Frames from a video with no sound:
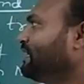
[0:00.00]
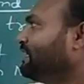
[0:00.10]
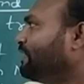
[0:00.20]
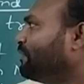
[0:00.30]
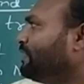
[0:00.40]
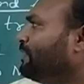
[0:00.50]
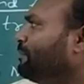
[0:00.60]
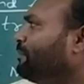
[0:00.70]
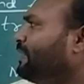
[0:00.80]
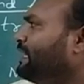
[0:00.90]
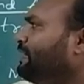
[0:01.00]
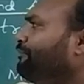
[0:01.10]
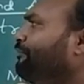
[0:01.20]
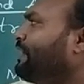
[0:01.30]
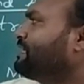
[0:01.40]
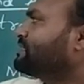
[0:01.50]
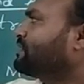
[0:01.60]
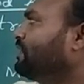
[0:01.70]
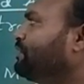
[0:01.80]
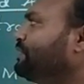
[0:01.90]
There were many French
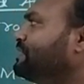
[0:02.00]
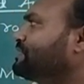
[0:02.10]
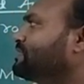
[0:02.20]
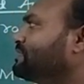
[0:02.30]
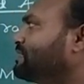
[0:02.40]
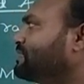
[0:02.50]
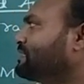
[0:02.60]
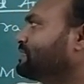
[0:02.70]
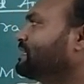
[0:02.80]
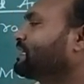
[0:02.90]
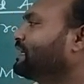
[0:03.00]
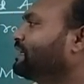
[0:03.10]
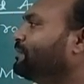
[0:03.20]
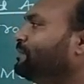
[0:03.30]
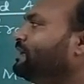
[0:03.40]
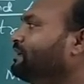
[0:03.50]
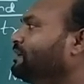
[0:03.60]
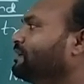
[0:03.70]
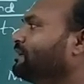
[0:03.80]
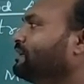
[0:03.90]
colonies such as the
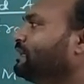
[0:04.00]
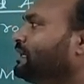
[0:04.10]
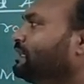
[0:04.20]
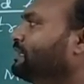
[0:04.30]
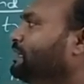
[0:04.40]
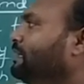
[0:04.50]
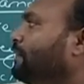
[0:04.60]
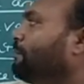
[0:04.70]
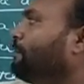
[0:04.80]
Caribbean, the